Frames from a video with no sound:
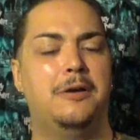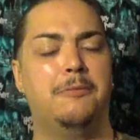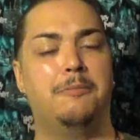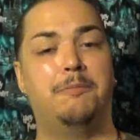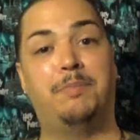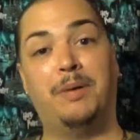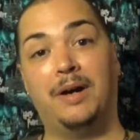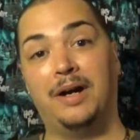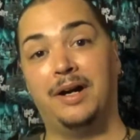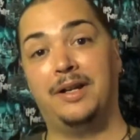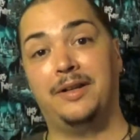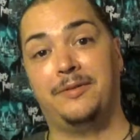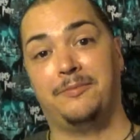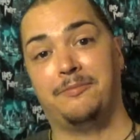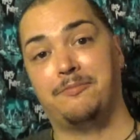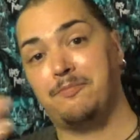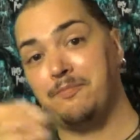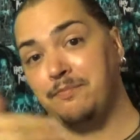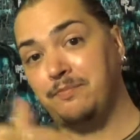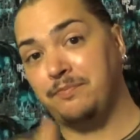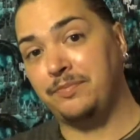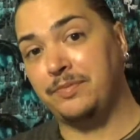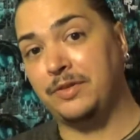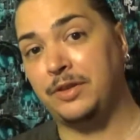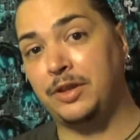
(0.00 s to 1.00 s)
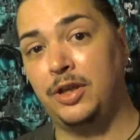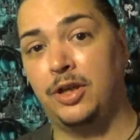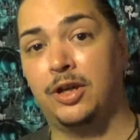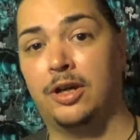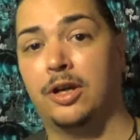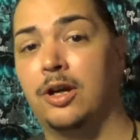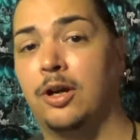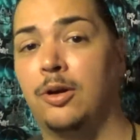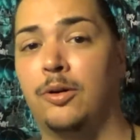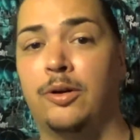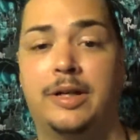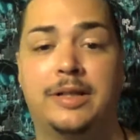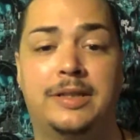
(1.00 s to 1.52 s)
But you're
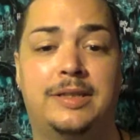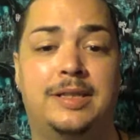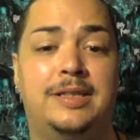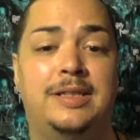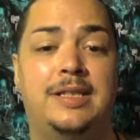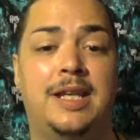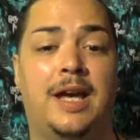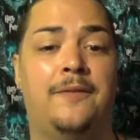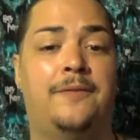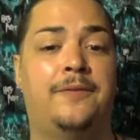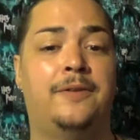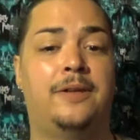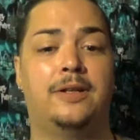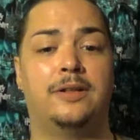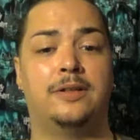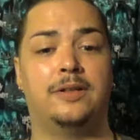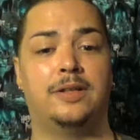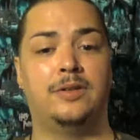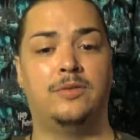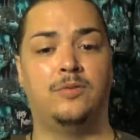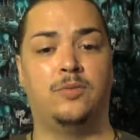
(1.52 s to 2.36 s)
going to definitely